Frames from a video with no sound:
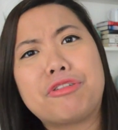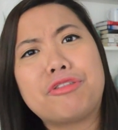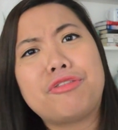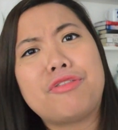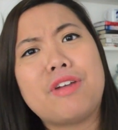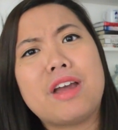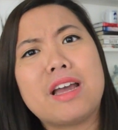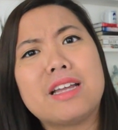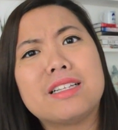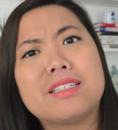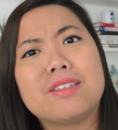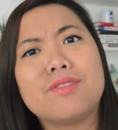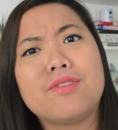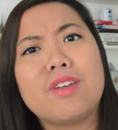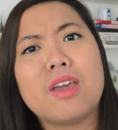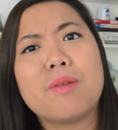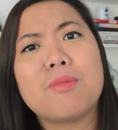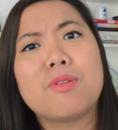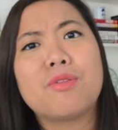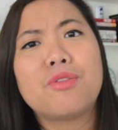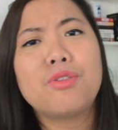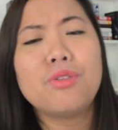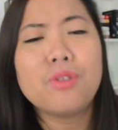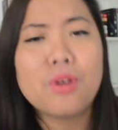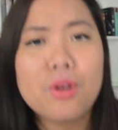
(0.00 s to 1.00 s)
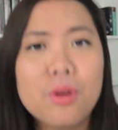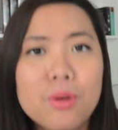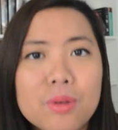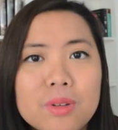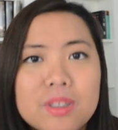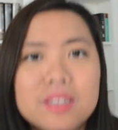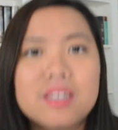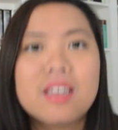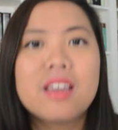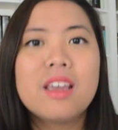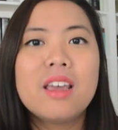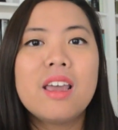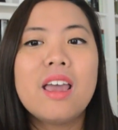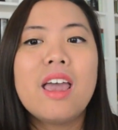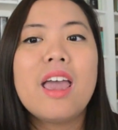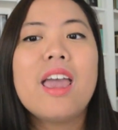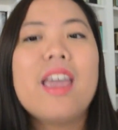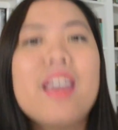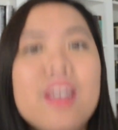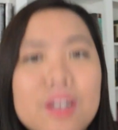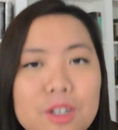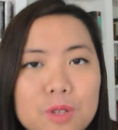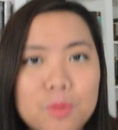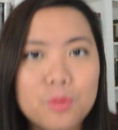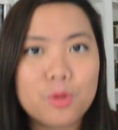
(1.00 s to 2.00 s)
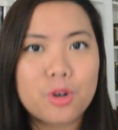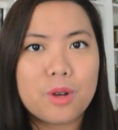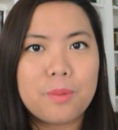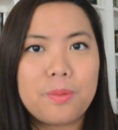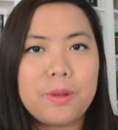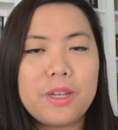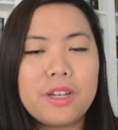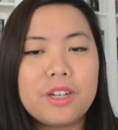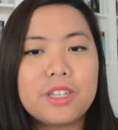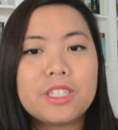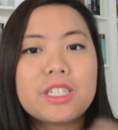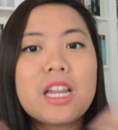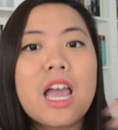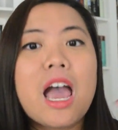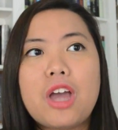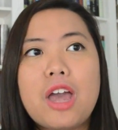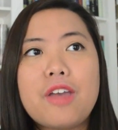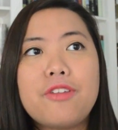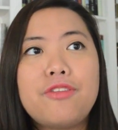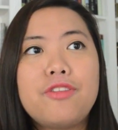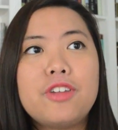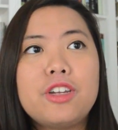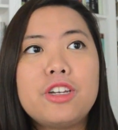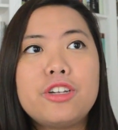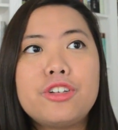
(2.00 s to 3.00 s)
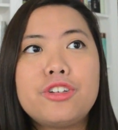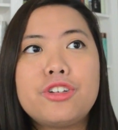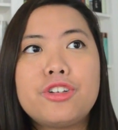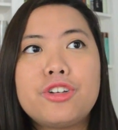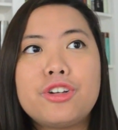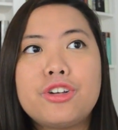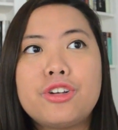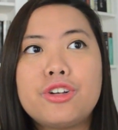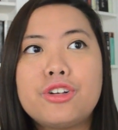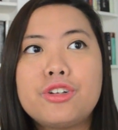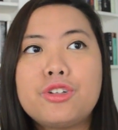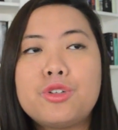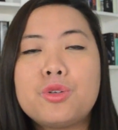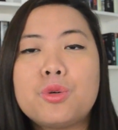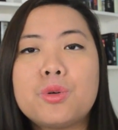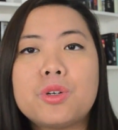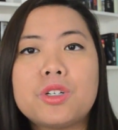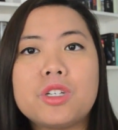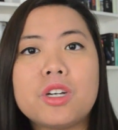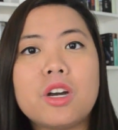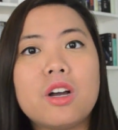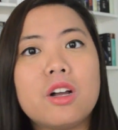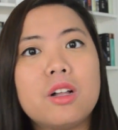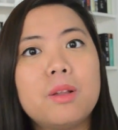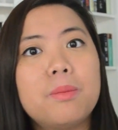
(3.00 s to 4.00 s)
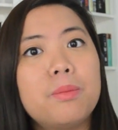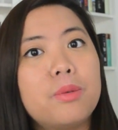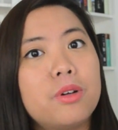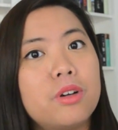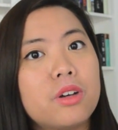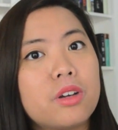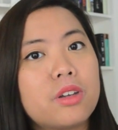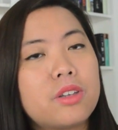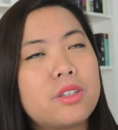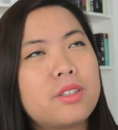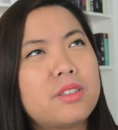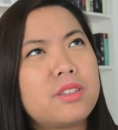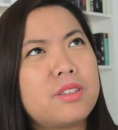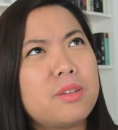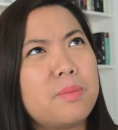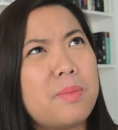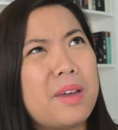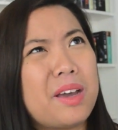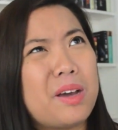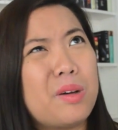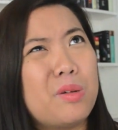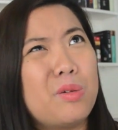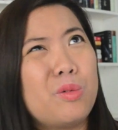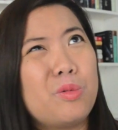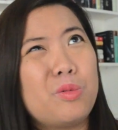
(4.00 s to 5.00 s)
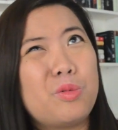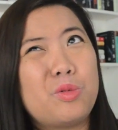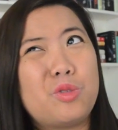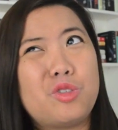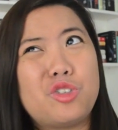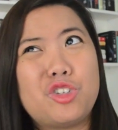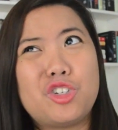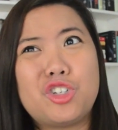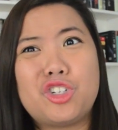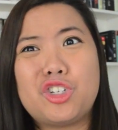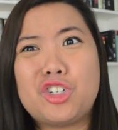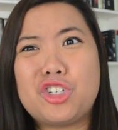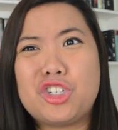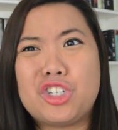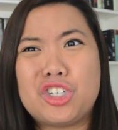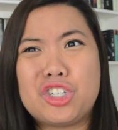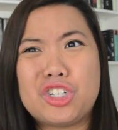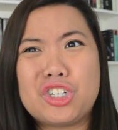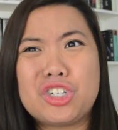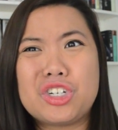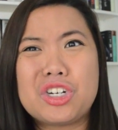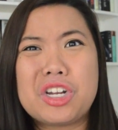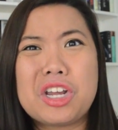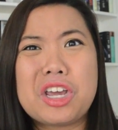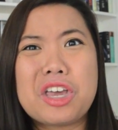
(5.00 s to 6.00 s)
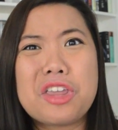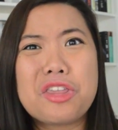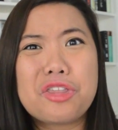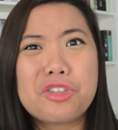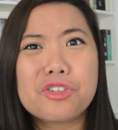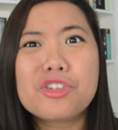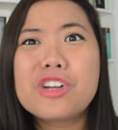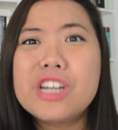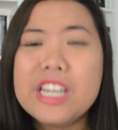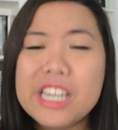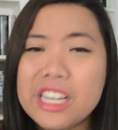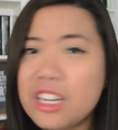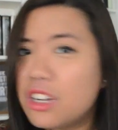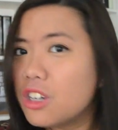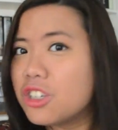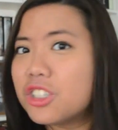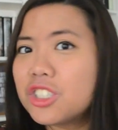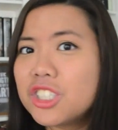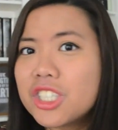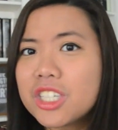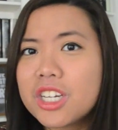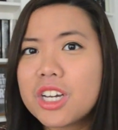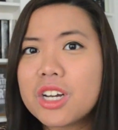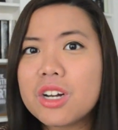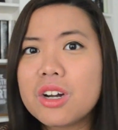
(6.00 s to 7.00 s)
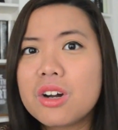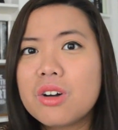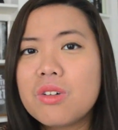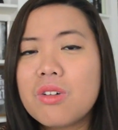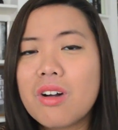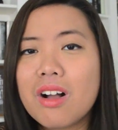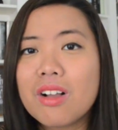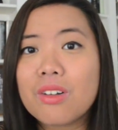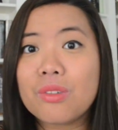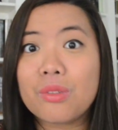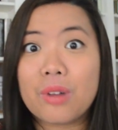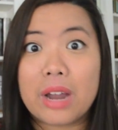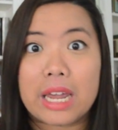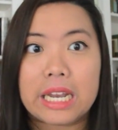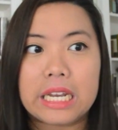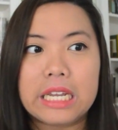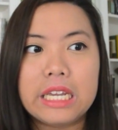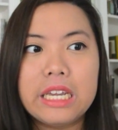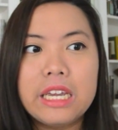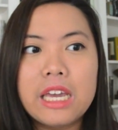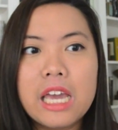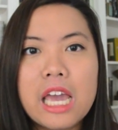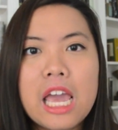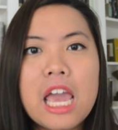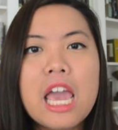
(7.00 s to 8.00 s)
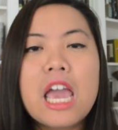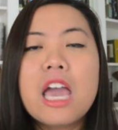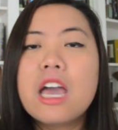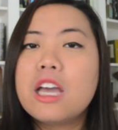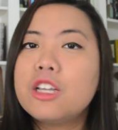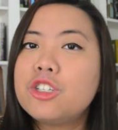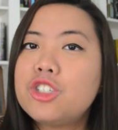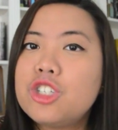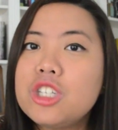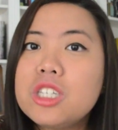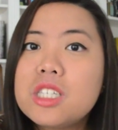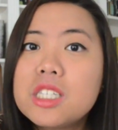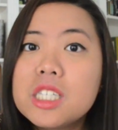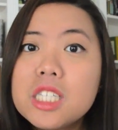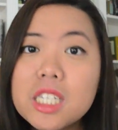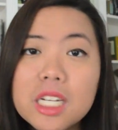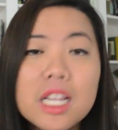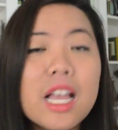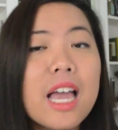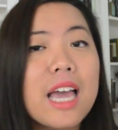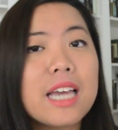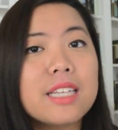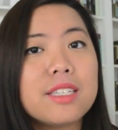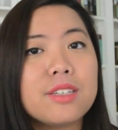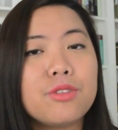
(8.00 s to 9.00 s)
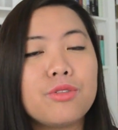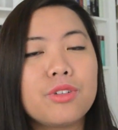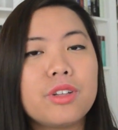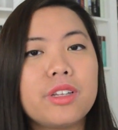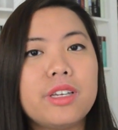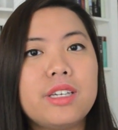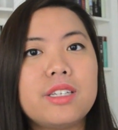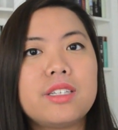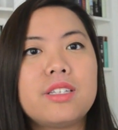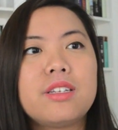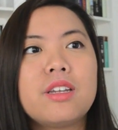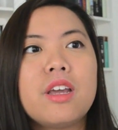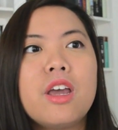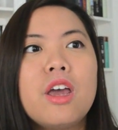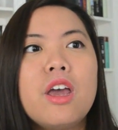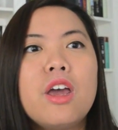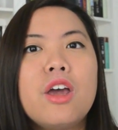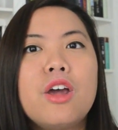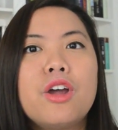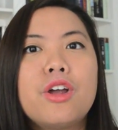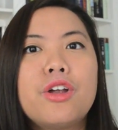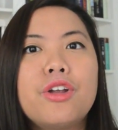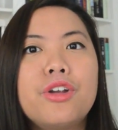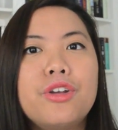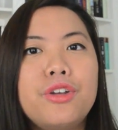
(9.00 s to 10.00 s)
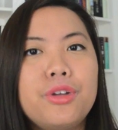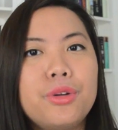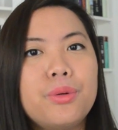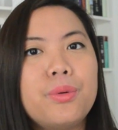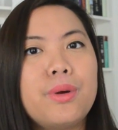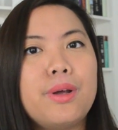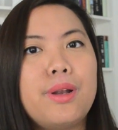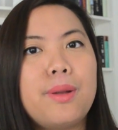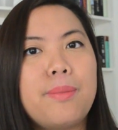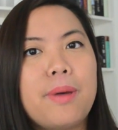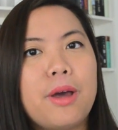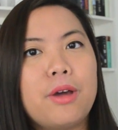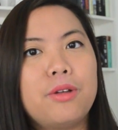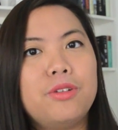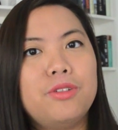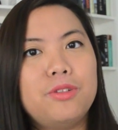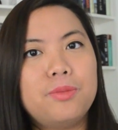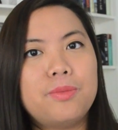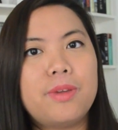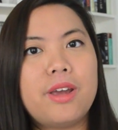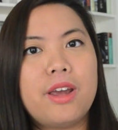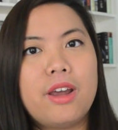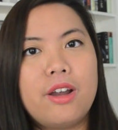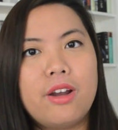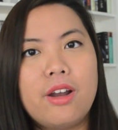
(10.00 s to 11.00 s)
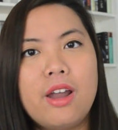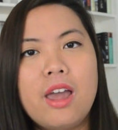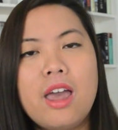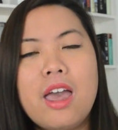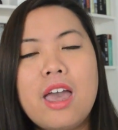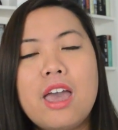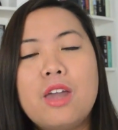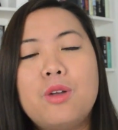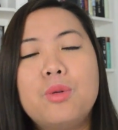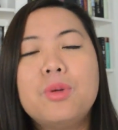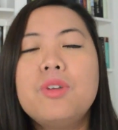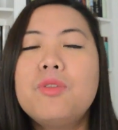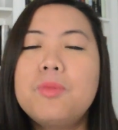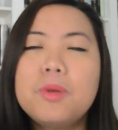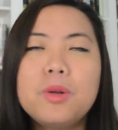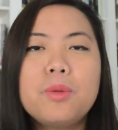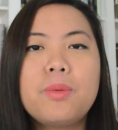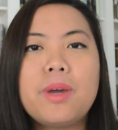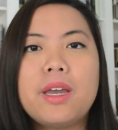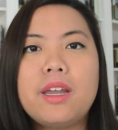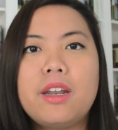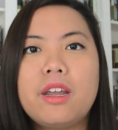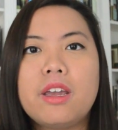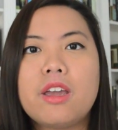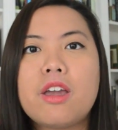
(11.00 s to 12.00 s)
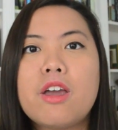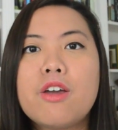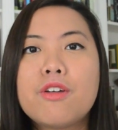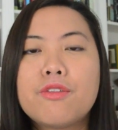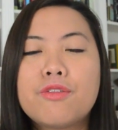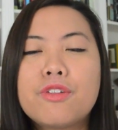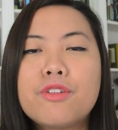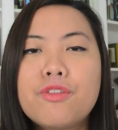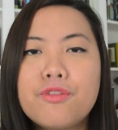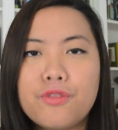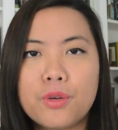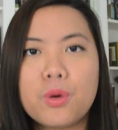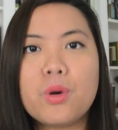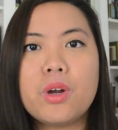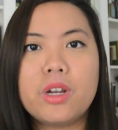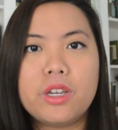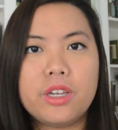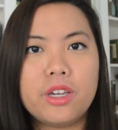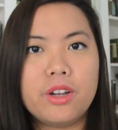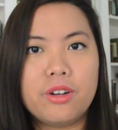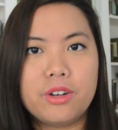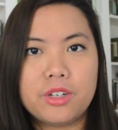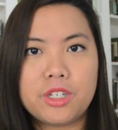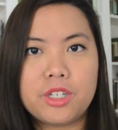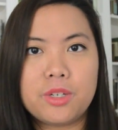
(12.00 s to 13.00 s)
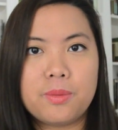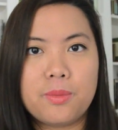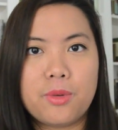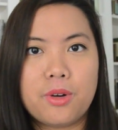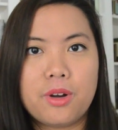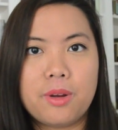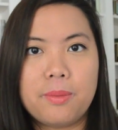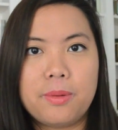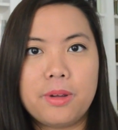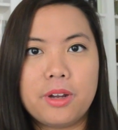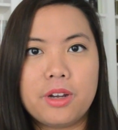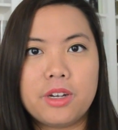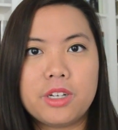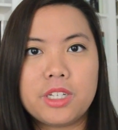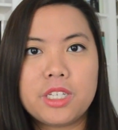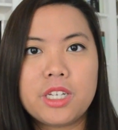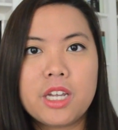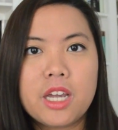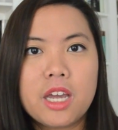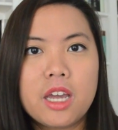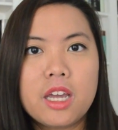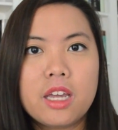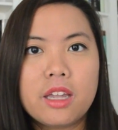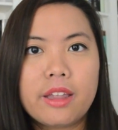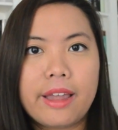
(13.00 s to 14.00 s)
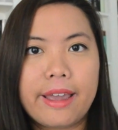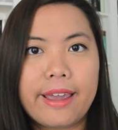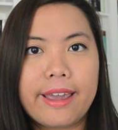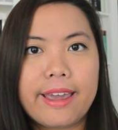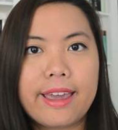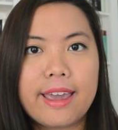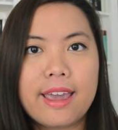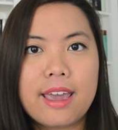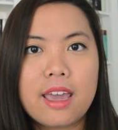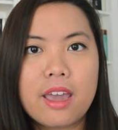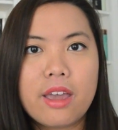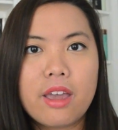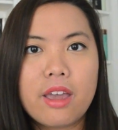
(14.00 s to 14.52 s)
for fans of Game of Thrones and Tamora Pierce. I finished her Tortall books about 3 years ago already, and she still hasn't released her new one about Numair, and we've been waiting for 4 years, Tamora Pierce. Like,